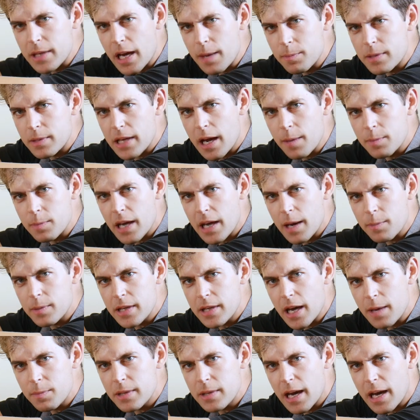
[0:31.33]
tap, tap, tap, tap,
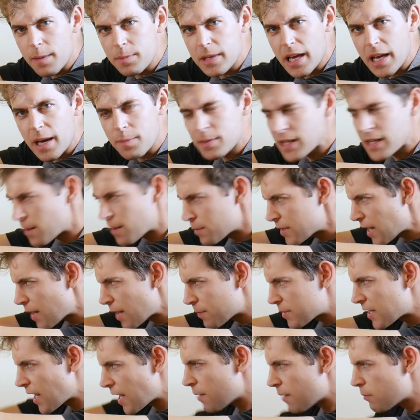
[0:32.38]
tap, tap, tap,
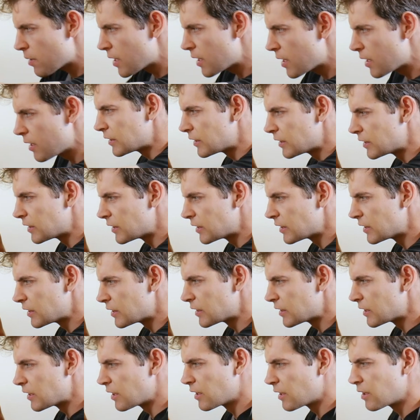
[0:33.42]
tap, tap.